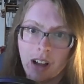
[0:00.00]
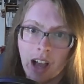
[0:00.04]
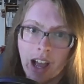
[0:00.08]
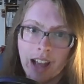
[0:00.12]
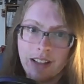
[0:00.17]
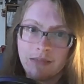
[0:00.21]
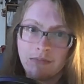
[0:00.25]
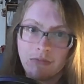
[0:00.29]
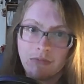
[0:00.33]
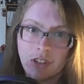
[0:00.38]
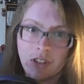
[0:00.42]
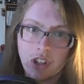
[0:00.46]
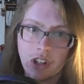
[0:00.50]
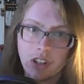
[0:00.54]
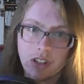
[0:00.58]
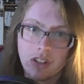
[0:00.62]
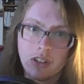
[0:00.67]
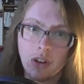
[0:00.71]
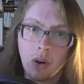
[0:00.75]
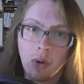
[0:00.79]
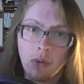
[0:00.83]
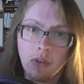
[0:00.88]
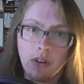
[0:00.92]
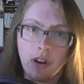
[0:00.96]
just
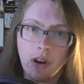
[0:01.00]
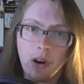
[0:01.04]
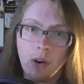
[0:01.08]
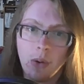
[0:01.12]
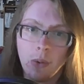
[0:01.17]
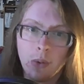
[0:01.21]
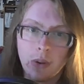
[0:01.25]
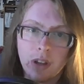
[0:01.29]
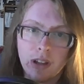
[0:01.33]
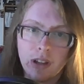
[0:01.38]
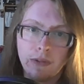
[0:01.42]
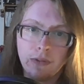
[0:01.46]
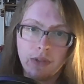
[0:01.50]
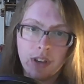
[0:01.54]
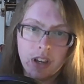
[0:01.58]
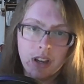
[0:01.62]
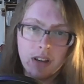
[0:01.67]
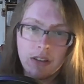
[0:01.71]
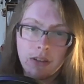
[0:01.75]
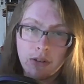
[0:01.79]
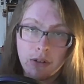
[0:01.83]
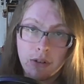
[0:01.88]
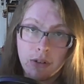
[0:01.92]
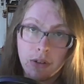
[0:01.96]
don't know if
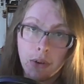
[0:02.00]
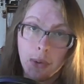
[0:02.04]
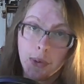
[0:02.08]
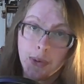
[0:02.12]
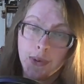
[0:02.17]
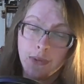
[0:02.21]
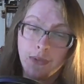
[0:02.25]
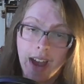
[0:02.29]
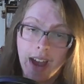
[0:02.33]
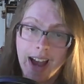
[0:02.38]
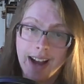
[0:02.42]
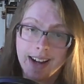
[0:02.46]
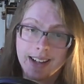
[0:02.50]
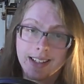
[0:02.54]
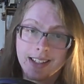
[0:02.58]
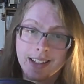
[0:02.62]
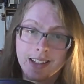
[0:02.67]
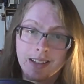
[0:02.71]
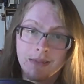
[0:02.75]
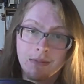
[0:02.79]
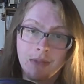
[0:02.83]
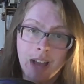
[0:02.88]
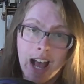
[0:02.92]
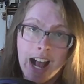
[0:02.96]
either of those
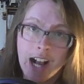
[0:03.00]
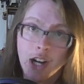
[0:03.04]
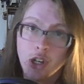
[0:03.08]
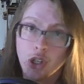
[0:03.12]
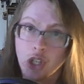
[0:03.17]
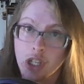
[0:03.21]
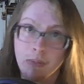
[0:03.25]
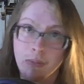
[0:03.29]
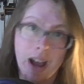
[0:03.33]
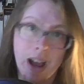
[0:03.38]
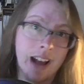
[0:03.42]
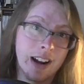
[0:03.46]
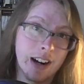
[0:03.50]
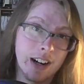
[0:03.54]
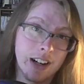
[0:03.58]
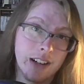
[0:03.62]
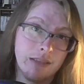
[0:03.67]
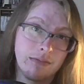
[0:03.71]
facts actually matter.